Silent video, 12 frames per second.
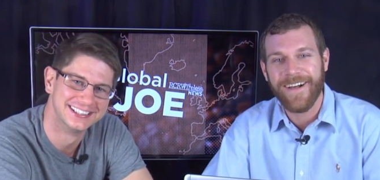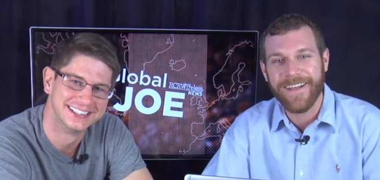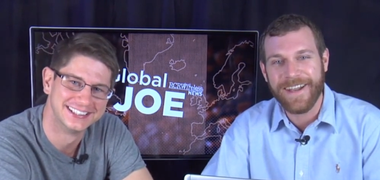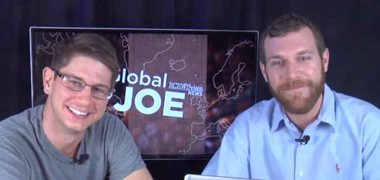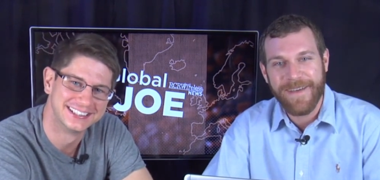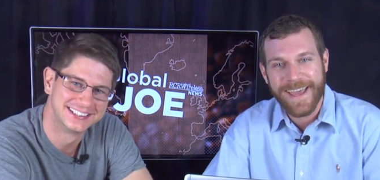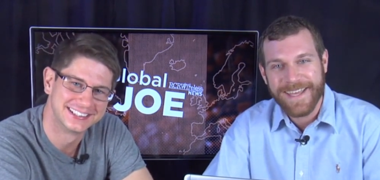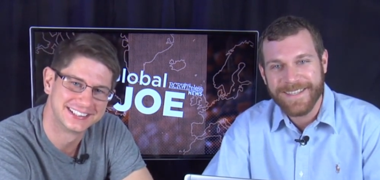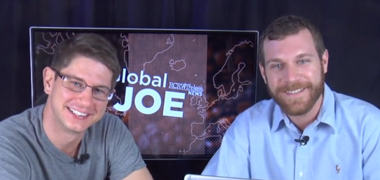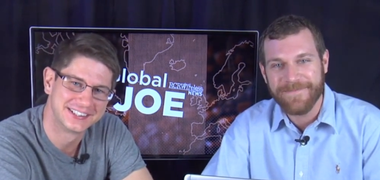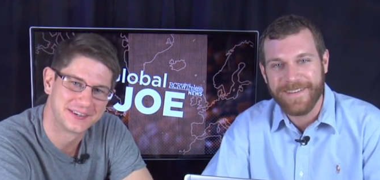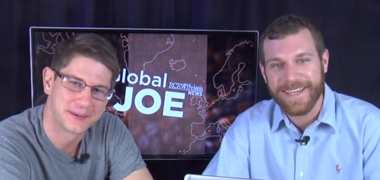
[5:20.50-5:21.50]
Speaker 1: Well, and it pays
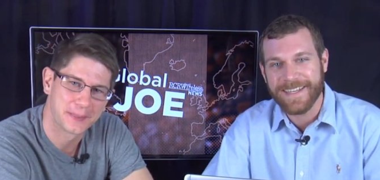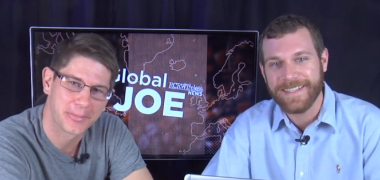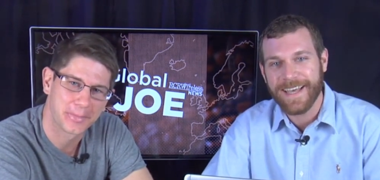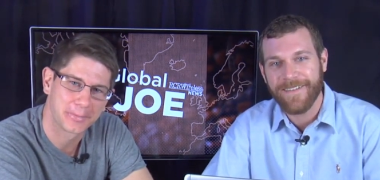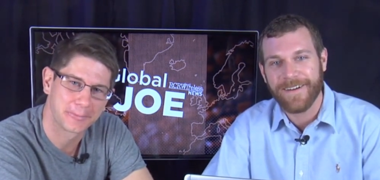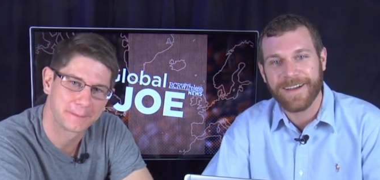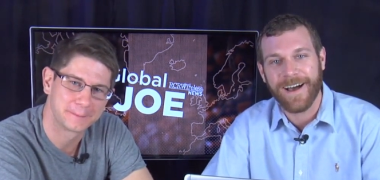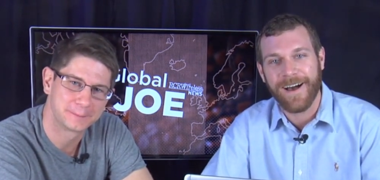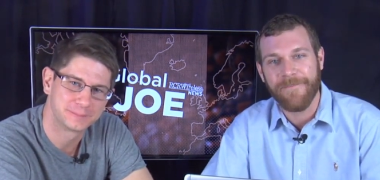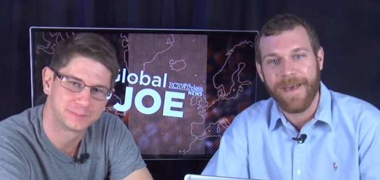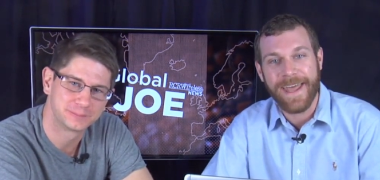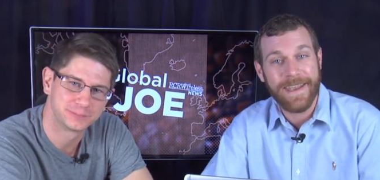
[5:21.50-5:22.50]
to be in
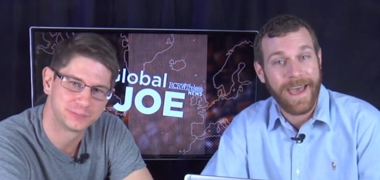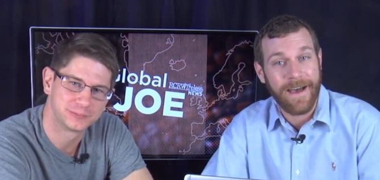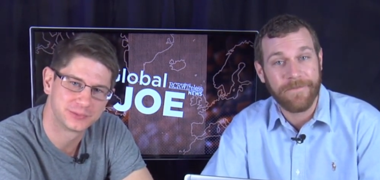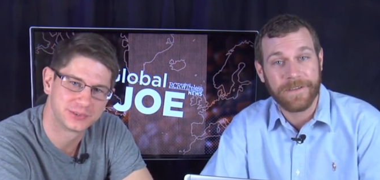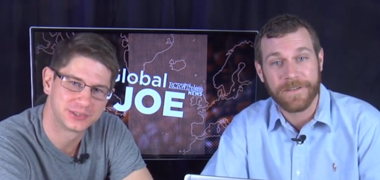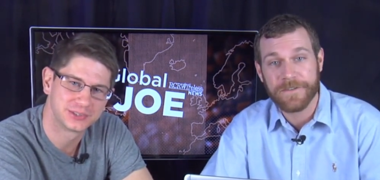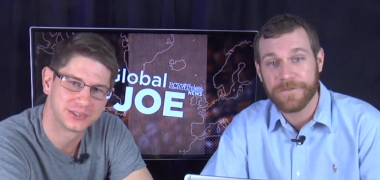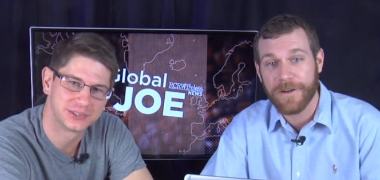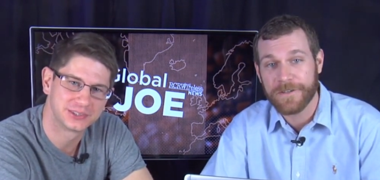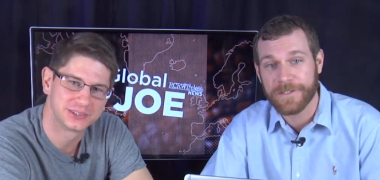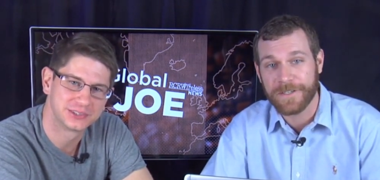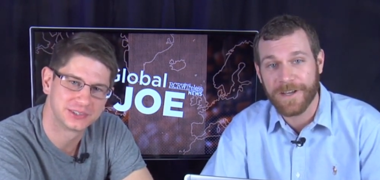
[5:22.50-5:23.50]
telecom and have
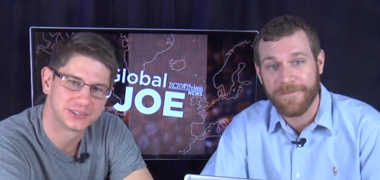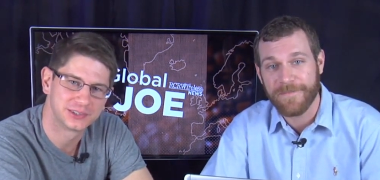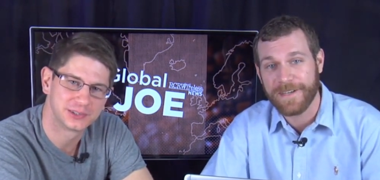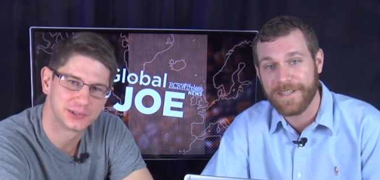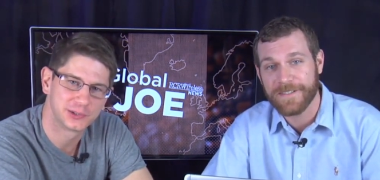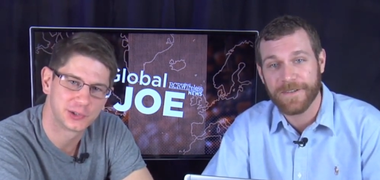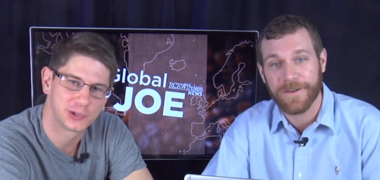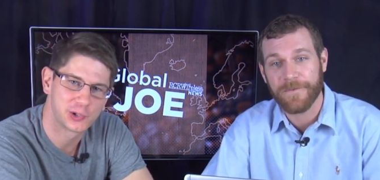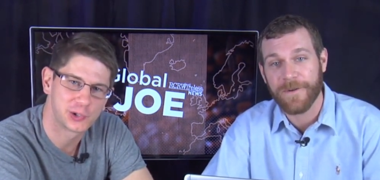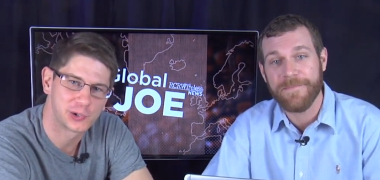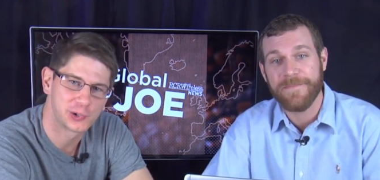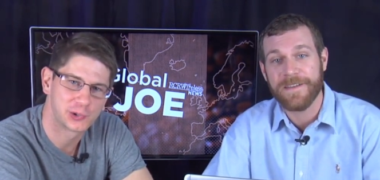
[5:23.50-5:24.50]
construction companies.
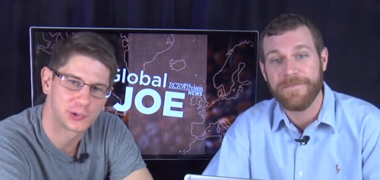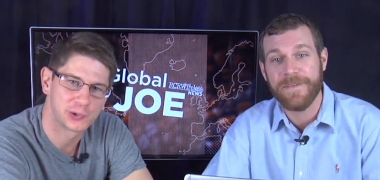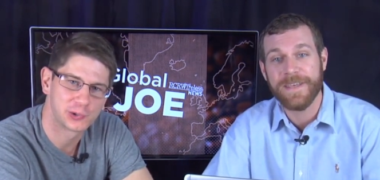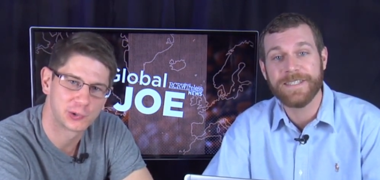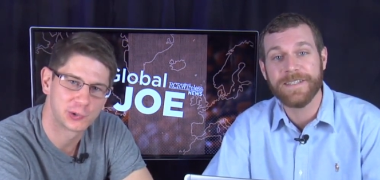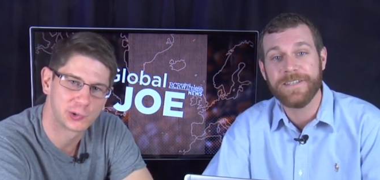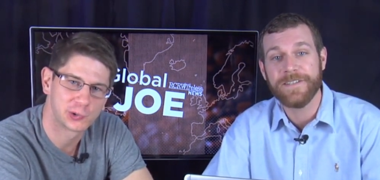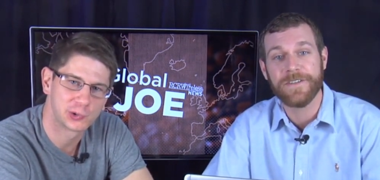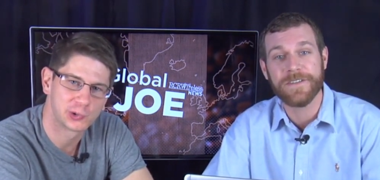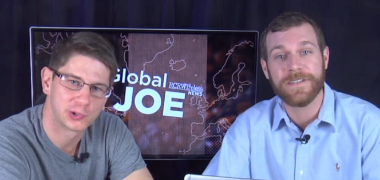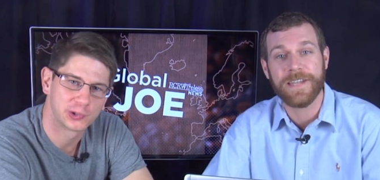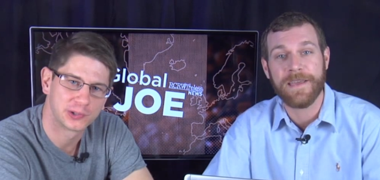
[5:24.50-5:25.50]
Arabian Business
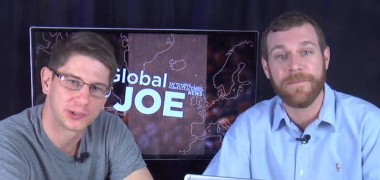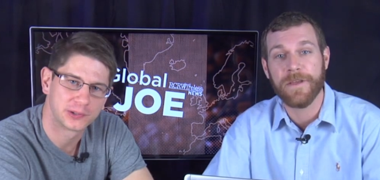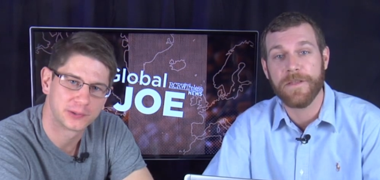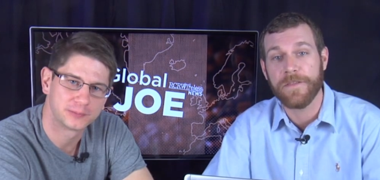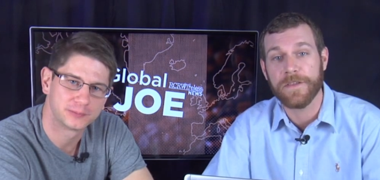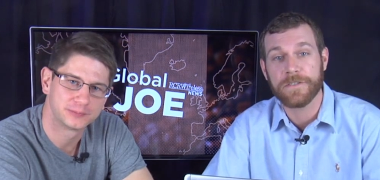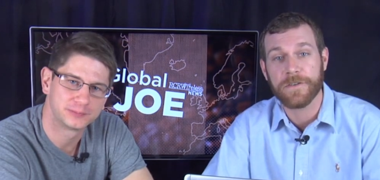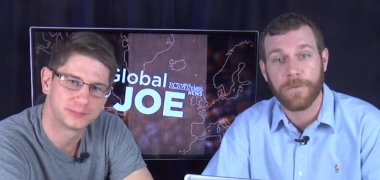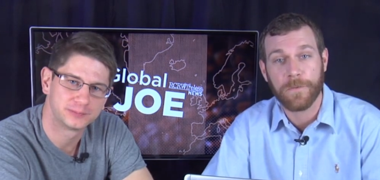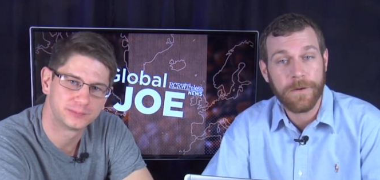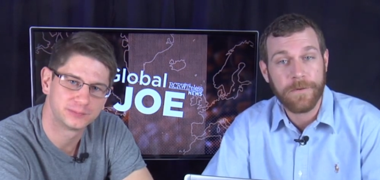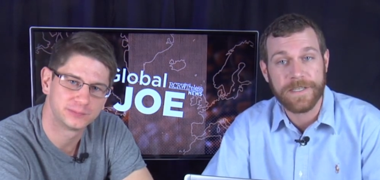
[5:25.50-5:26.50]
just named the
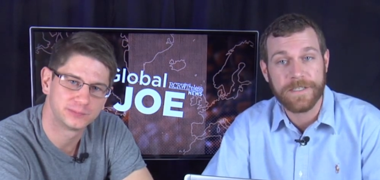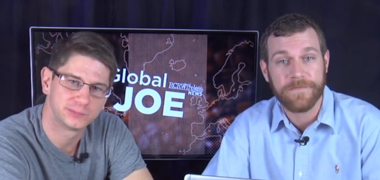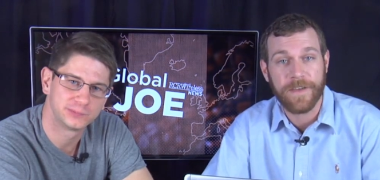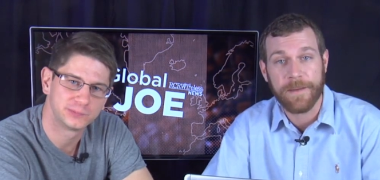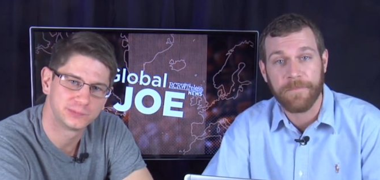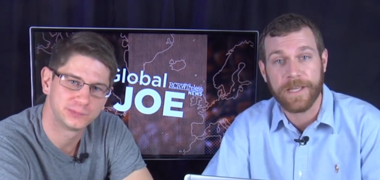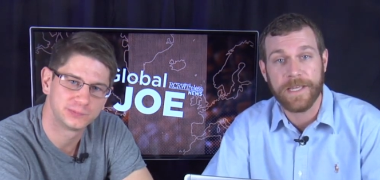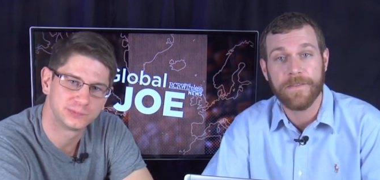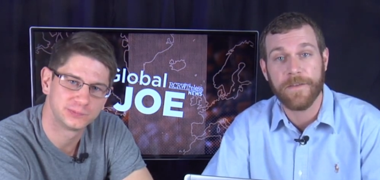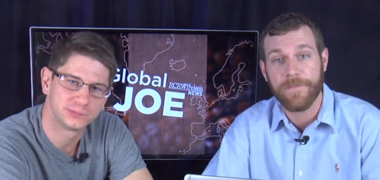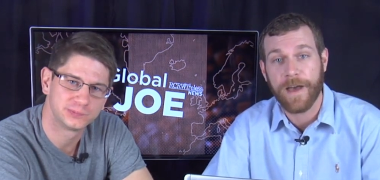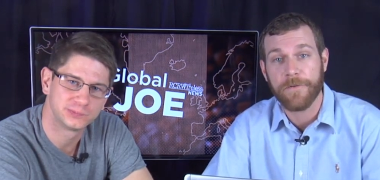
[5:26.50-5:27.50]
Sawiris family
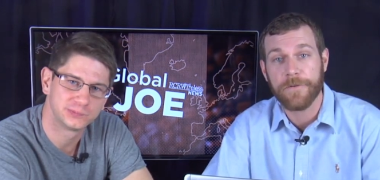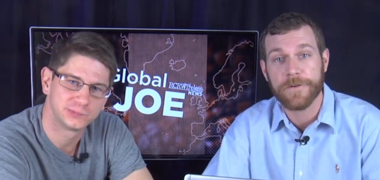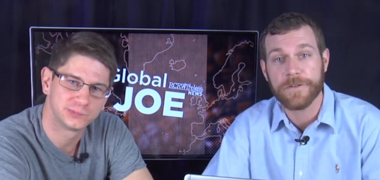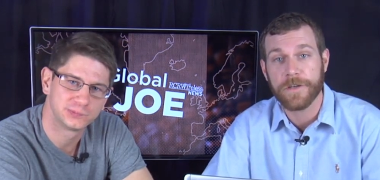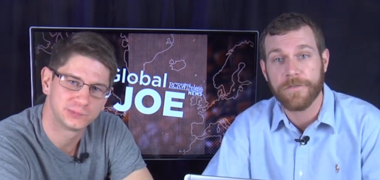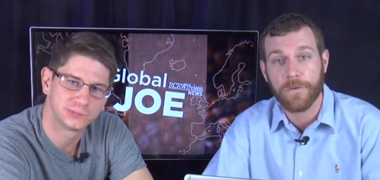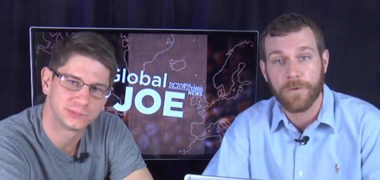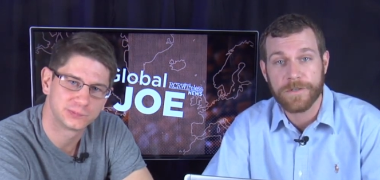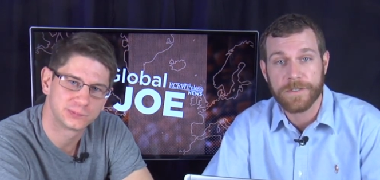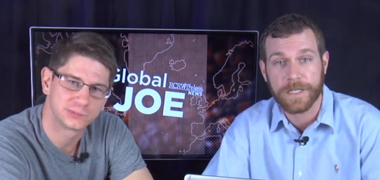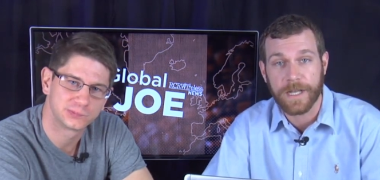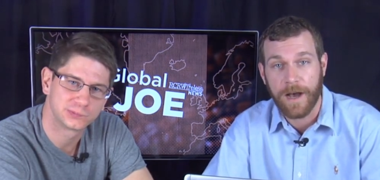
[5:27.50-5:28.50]
the founders of
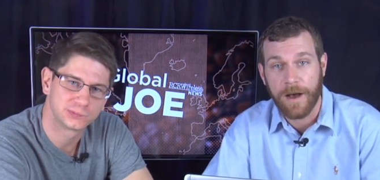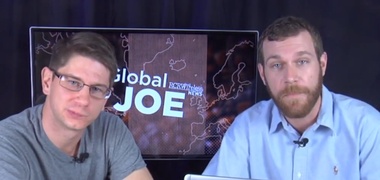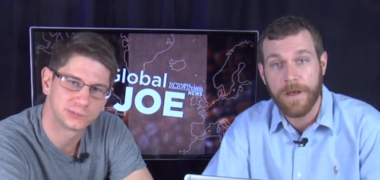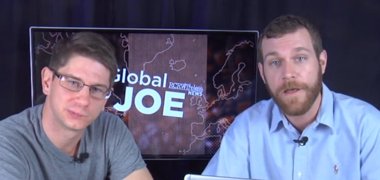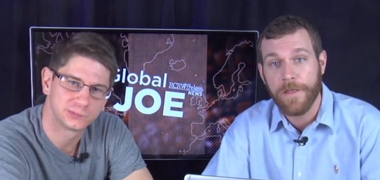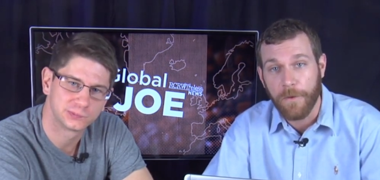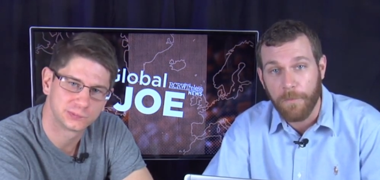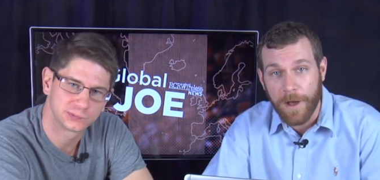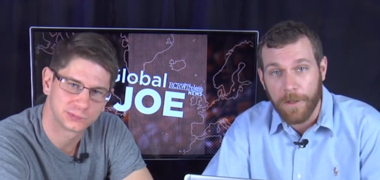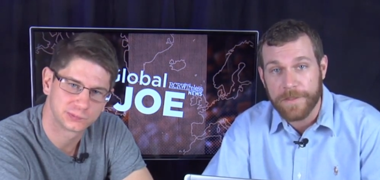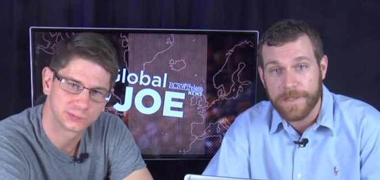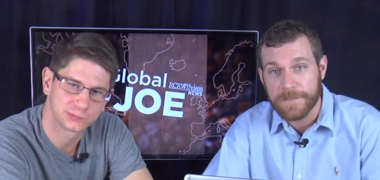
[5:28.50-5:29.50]
Orascom, the
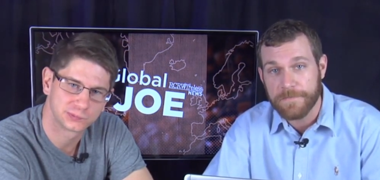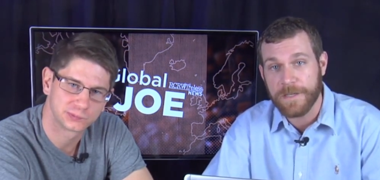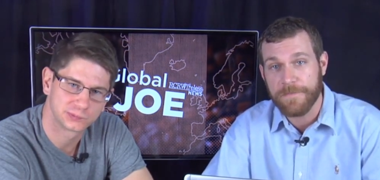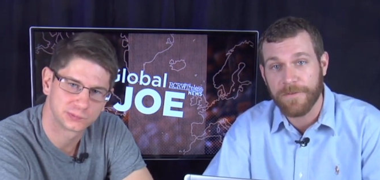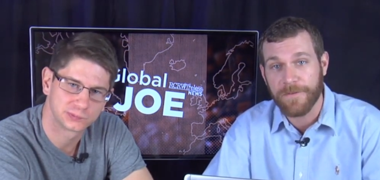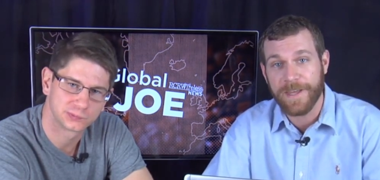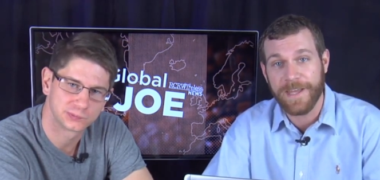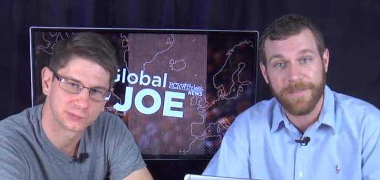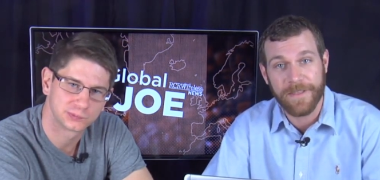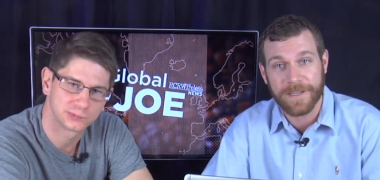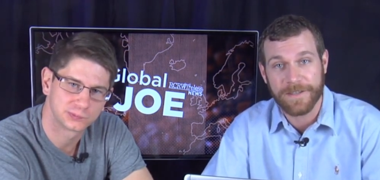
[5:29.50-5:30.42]
wealthiest people in the